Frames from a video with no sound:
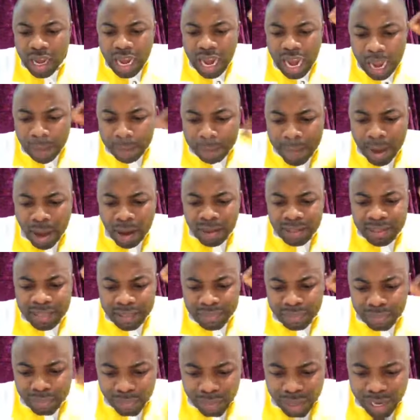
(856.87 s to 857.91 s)
among
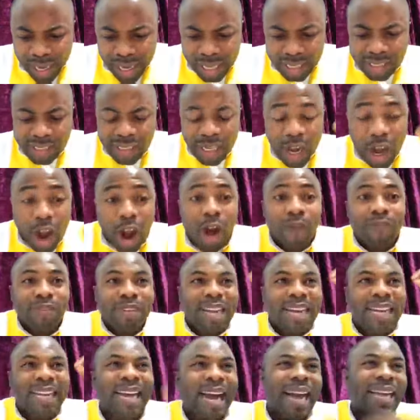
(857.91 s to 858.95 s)
the trees of
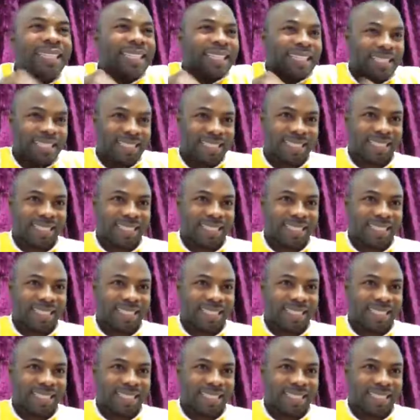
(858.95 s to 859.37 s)
the garden.